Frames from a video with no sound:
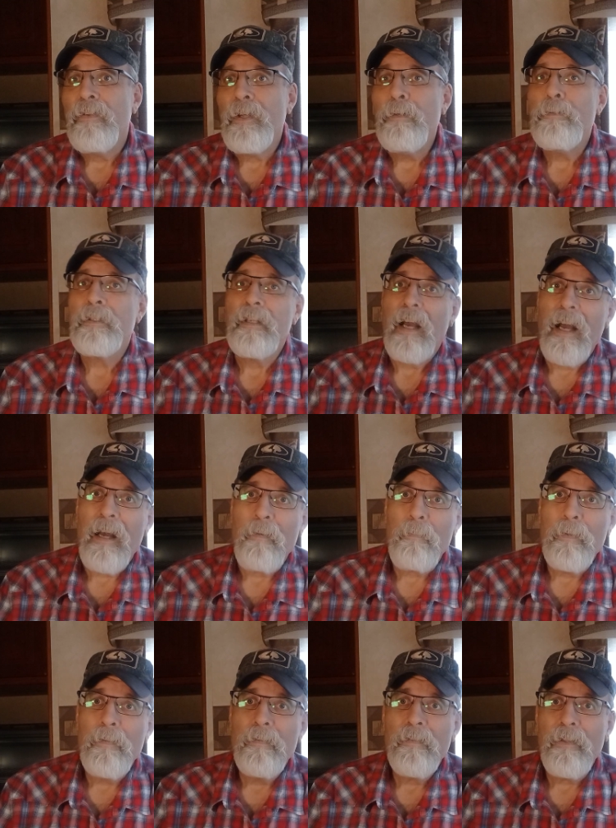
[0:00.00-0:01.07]
you stop
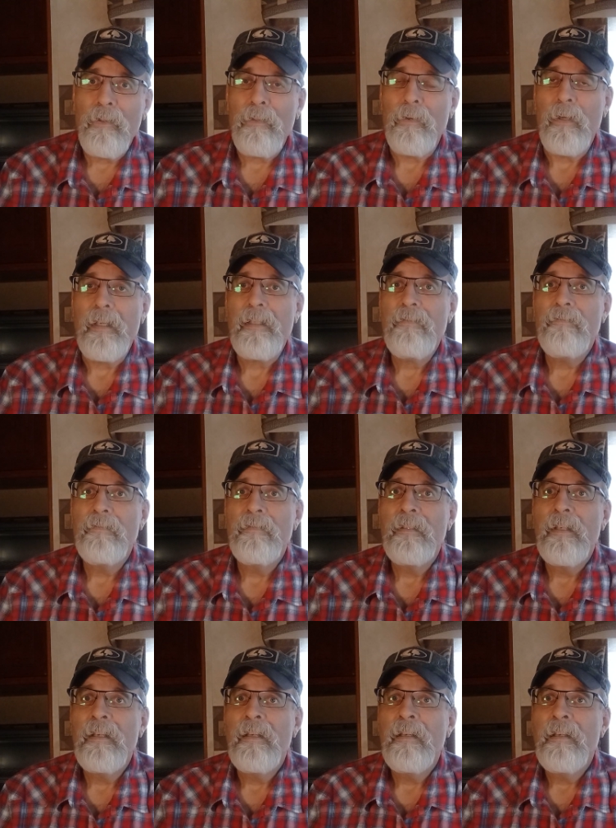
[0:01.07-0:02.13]
the threat,
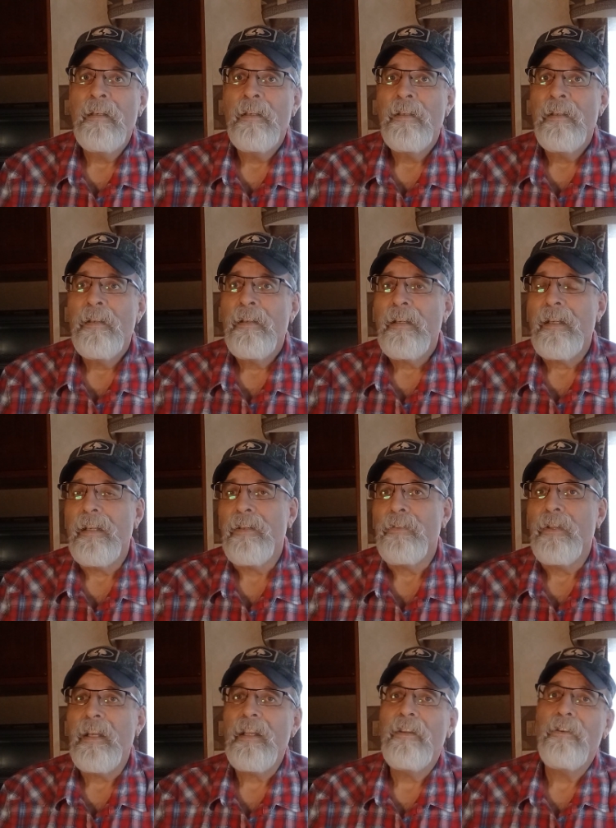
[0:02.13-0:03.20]

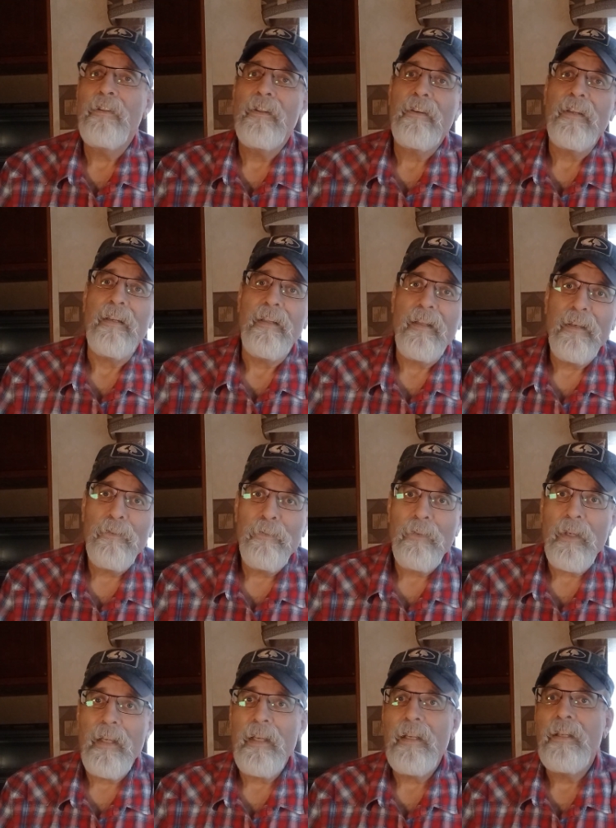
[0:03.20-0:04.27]
then you're looking at legal
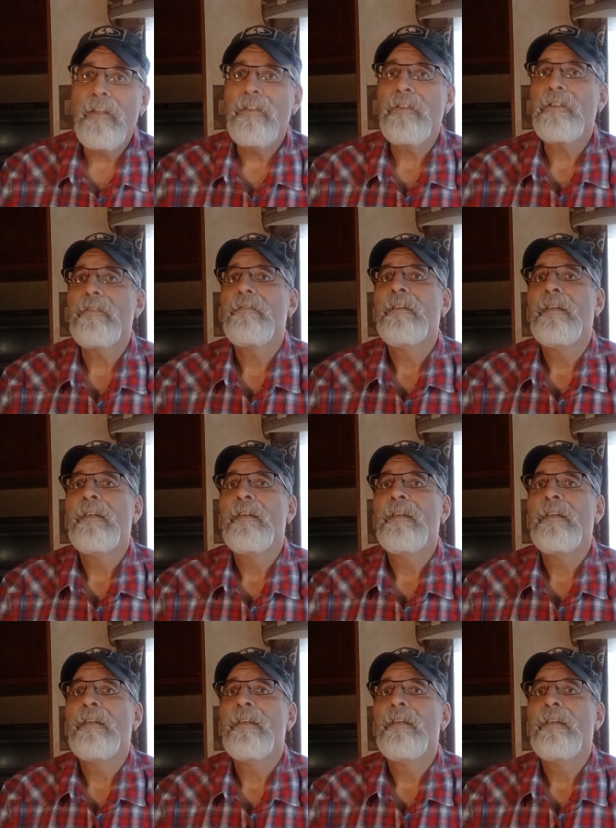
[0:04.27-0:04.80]
fees,